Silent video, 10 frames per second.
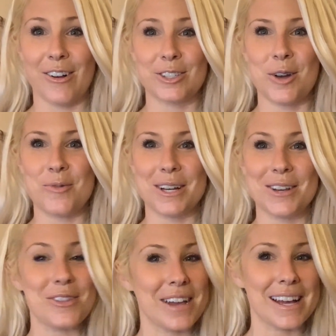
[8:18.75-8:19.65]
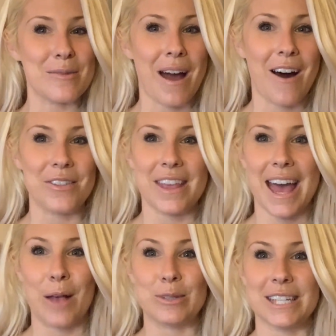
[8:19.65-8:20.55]
Also, what do you think about
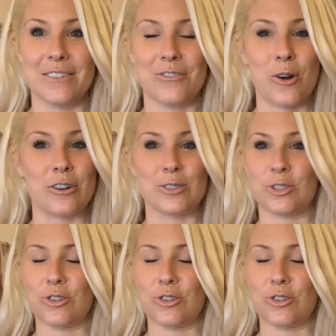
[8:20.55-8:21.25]
the Epstein photos?